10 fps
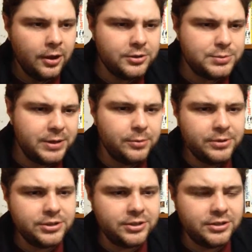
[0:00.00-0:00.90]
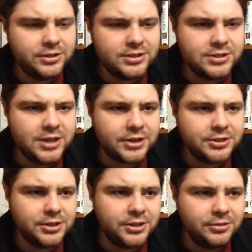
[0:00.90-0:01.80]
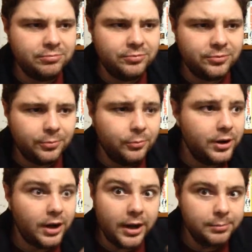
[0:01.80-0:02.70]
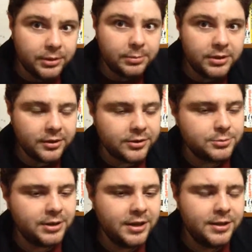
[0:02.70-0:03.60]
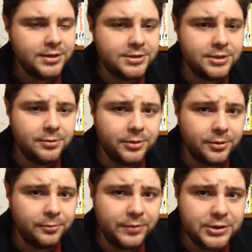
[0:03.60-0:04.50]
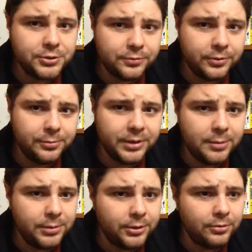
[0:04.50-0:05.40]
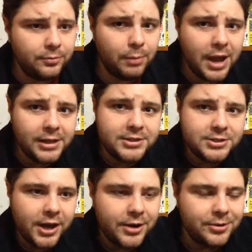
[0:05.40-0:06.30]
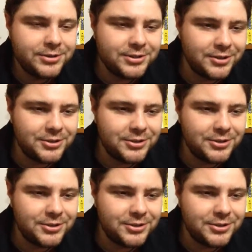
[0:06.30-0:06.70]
And speaking of which, this is actually, from what IMDb tells me, this is the feature film debut of Miley Cyrus.